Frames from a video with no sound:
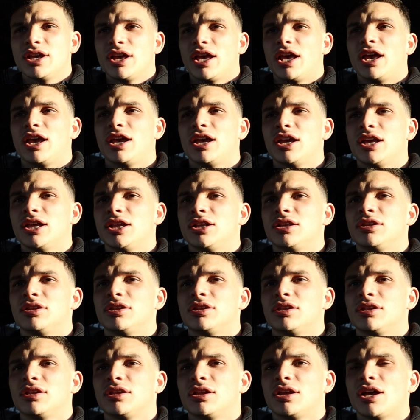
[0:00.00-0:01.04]
And
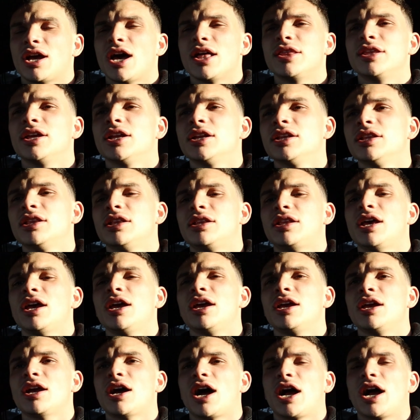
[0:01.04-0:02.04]
at the end of the day,